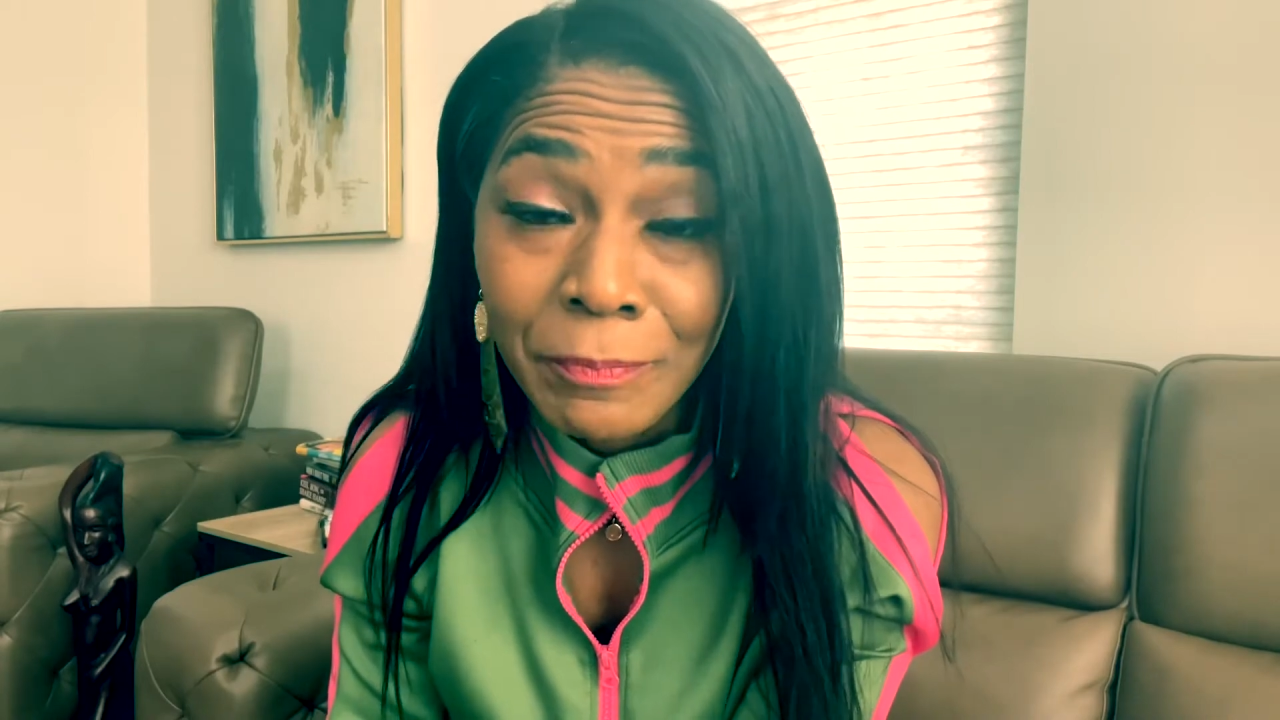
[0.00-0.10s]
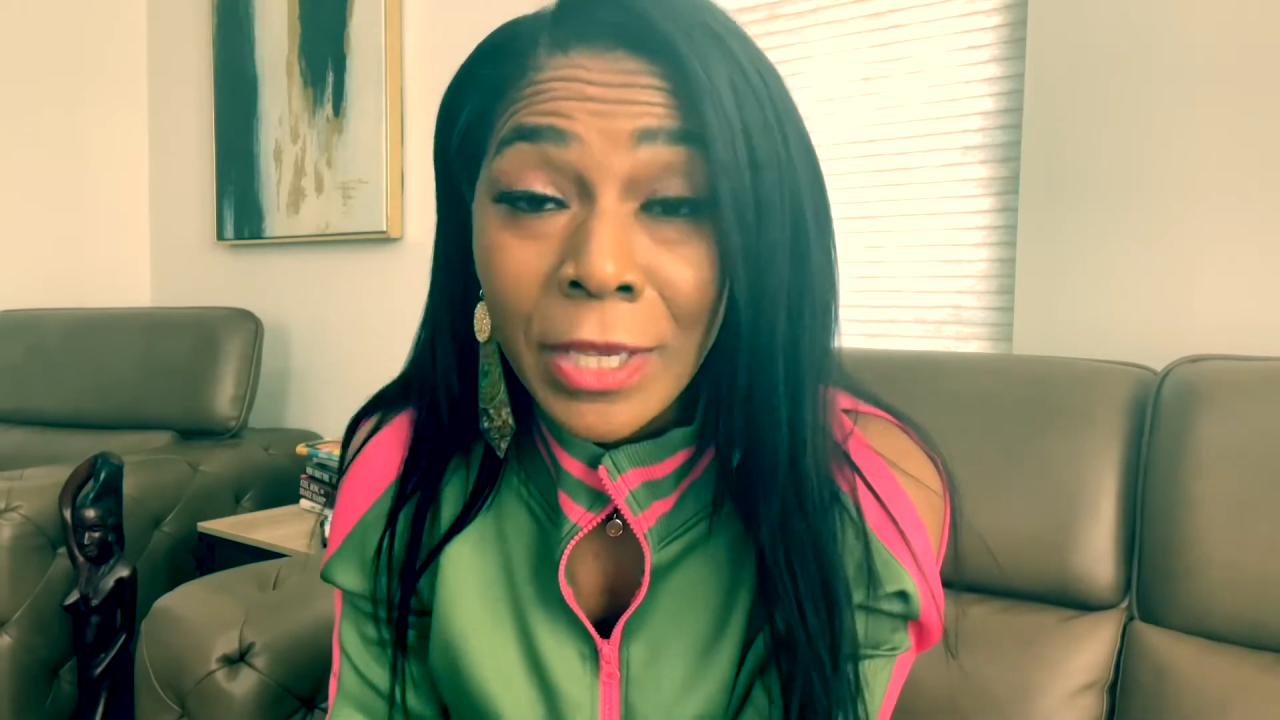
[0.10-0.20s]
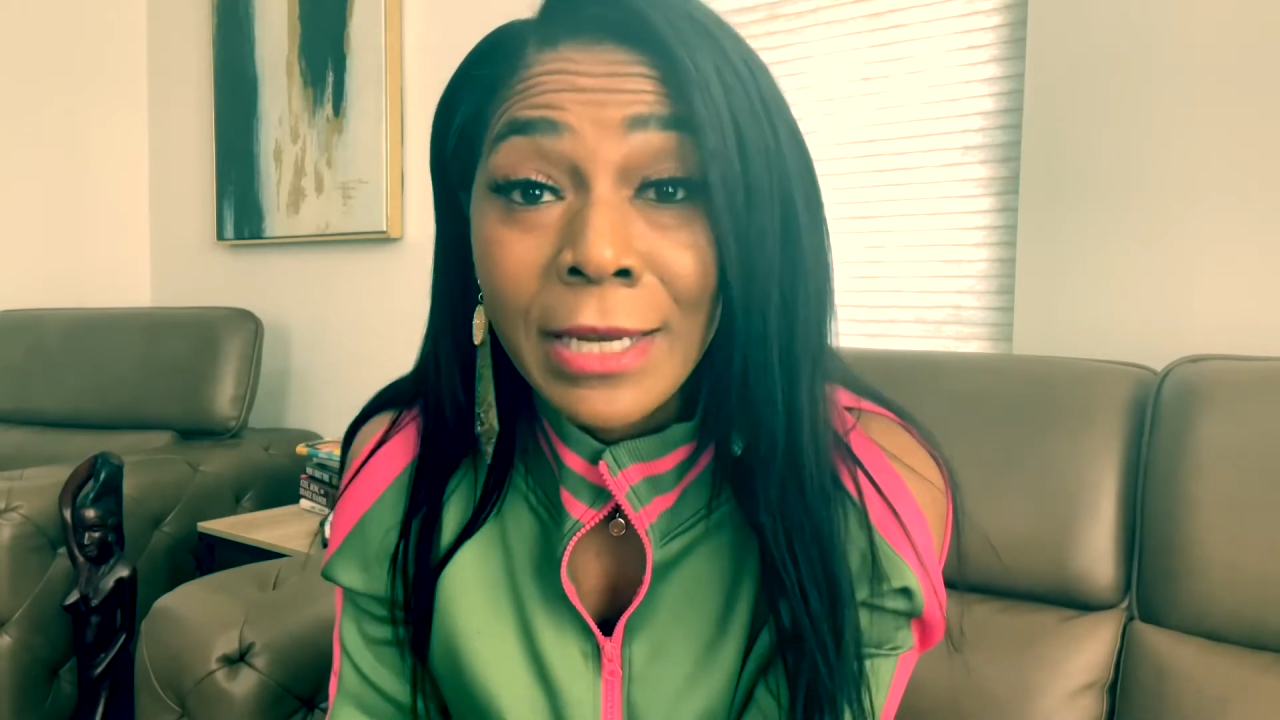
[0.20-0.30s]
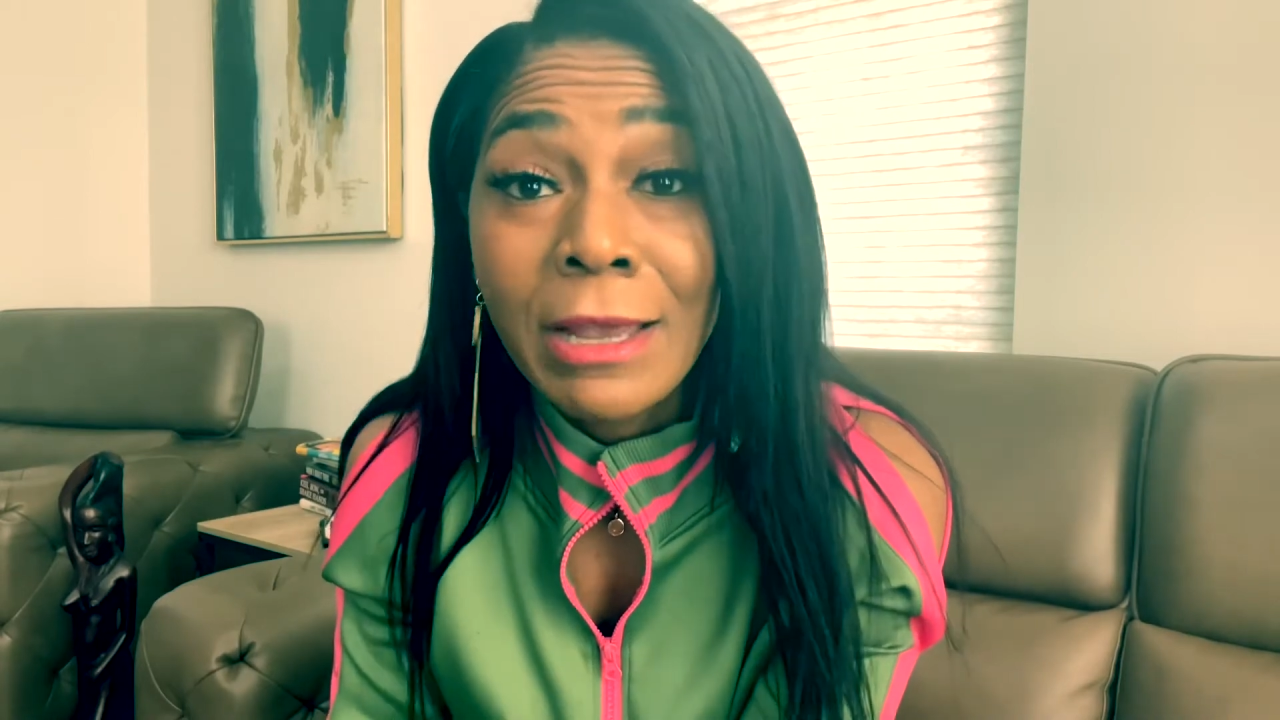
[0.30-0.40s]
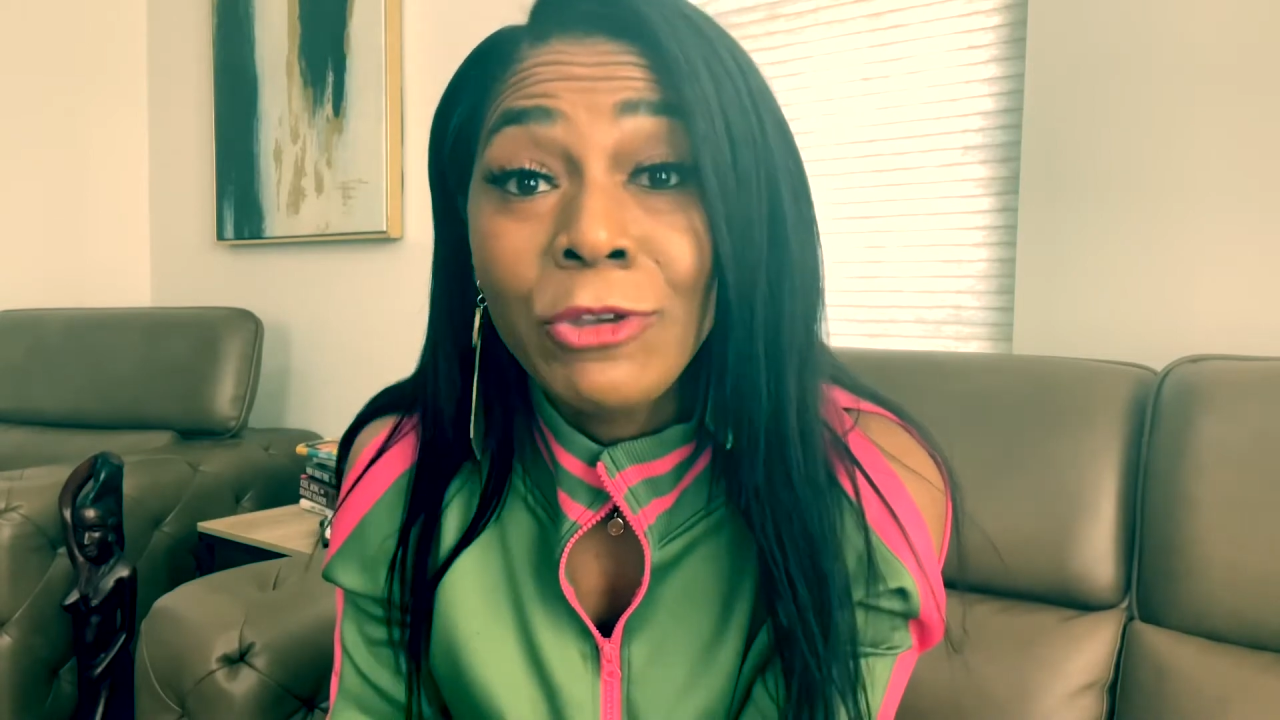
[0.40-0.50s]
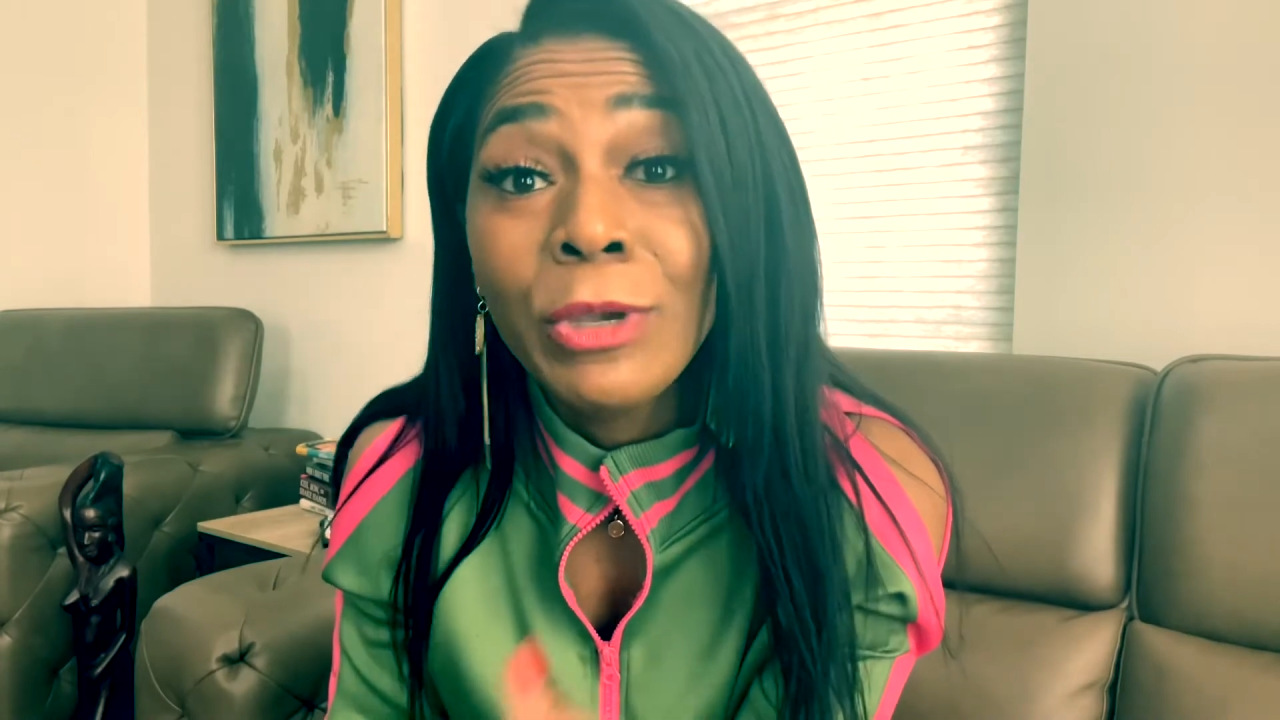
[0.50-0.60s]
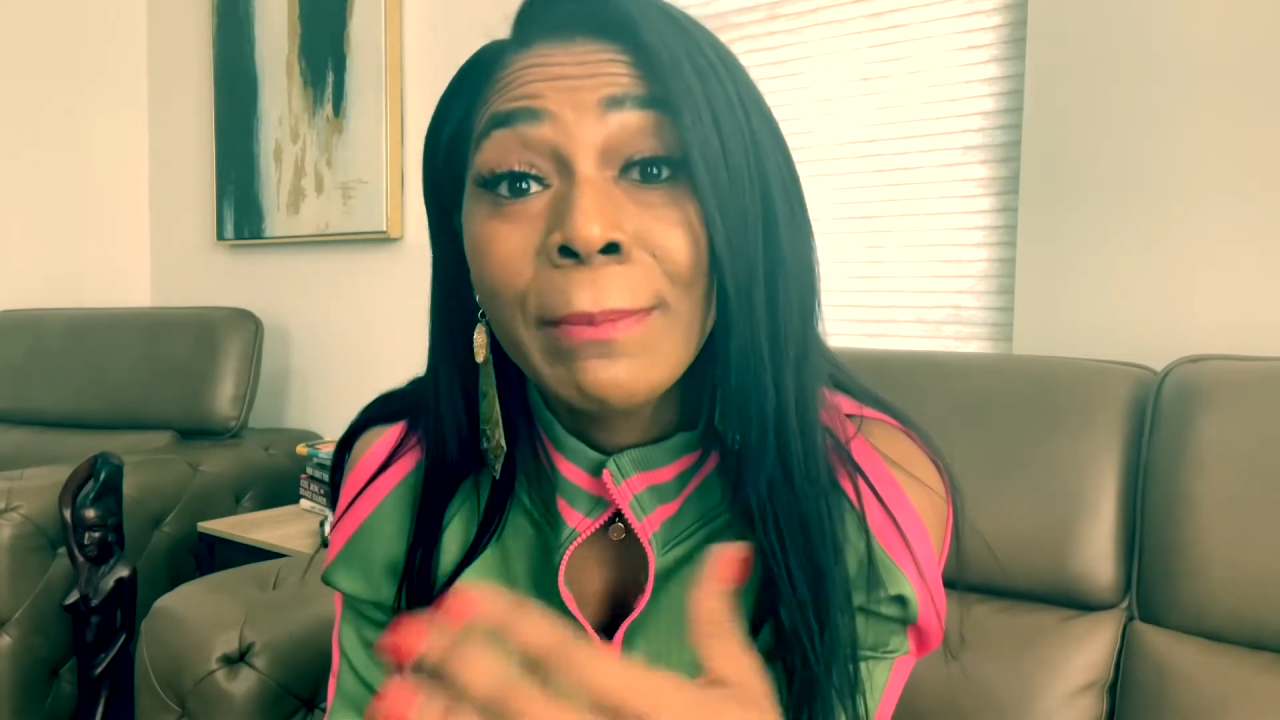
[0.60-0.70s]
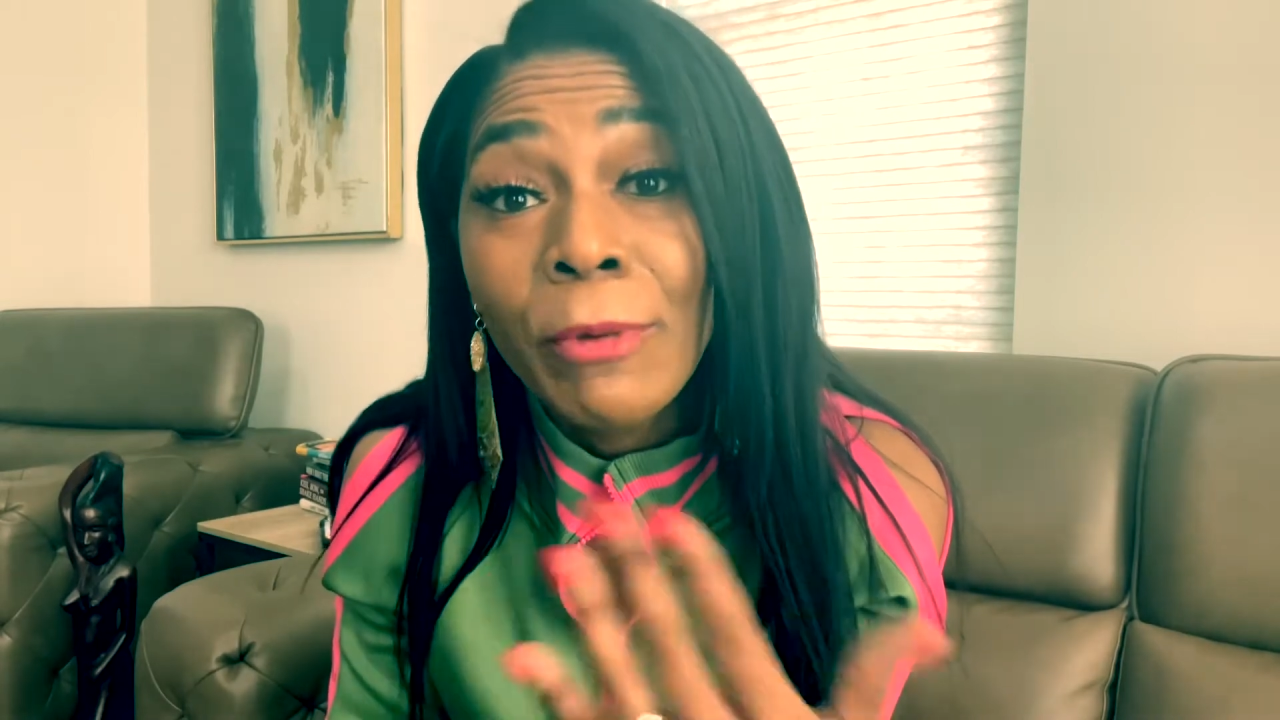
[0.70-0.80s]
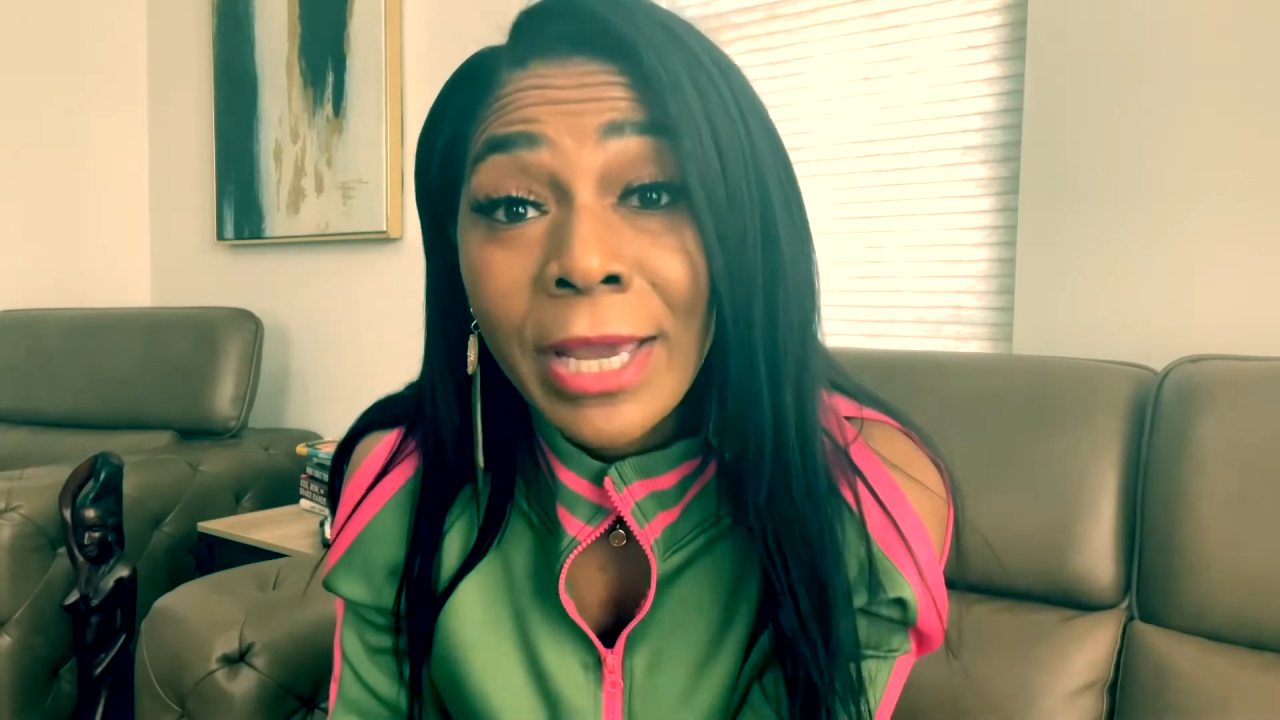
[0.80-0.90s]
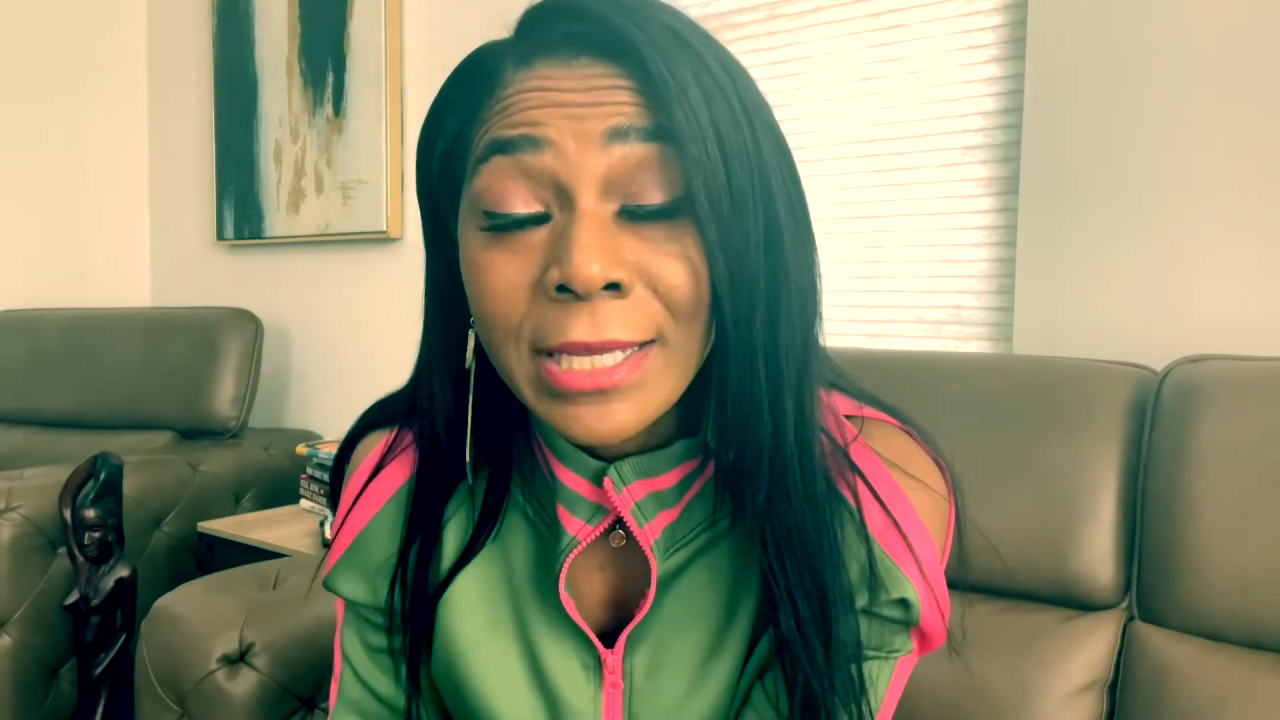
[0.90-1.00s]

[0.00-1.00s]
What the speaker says: Now, you can bring it